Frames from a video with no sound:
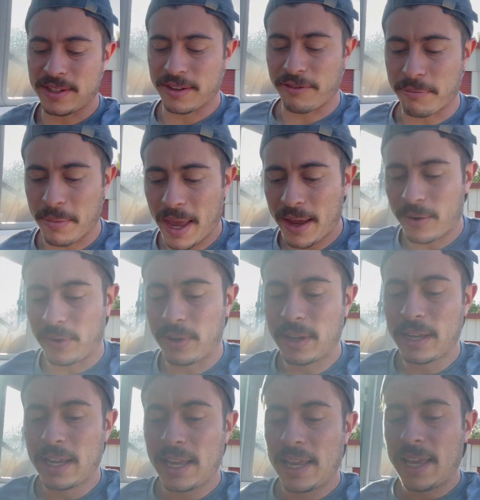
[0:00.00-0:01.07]
of metal.
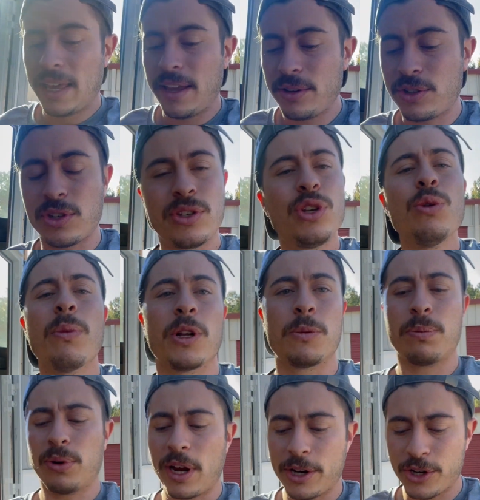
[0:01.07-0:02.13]
There's just too much
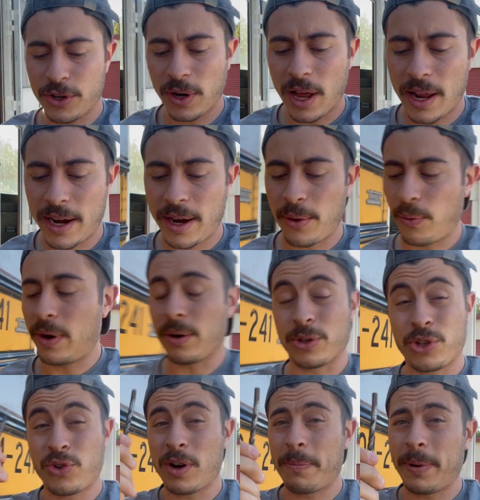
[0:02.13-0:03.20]
pressure on it. We are
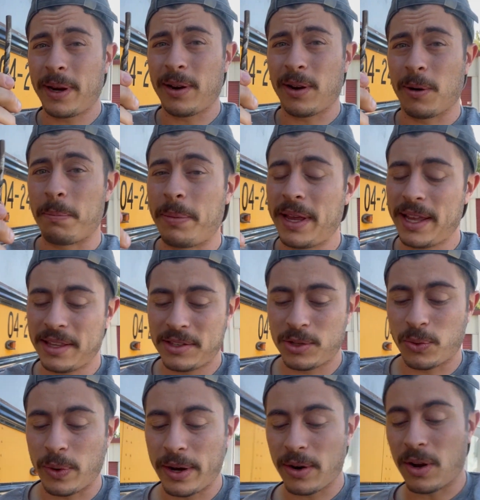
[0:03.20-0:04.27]
stripping our bits.
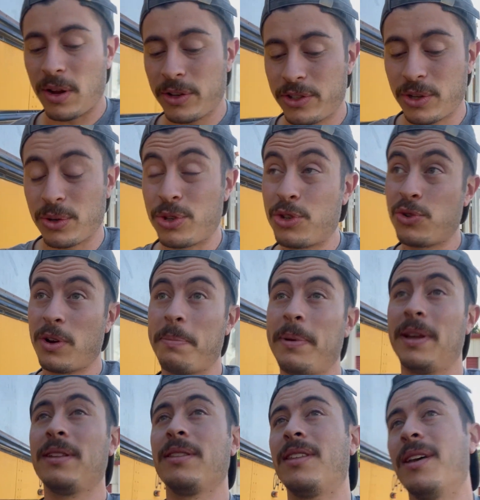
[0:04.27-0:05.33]
We are also
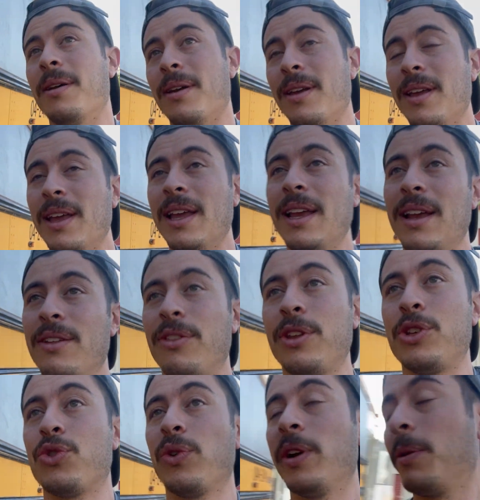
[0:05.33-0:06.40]
stripping the
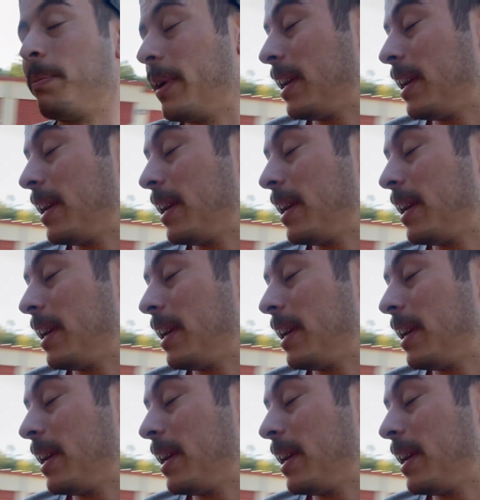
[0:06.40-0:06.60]
drill bit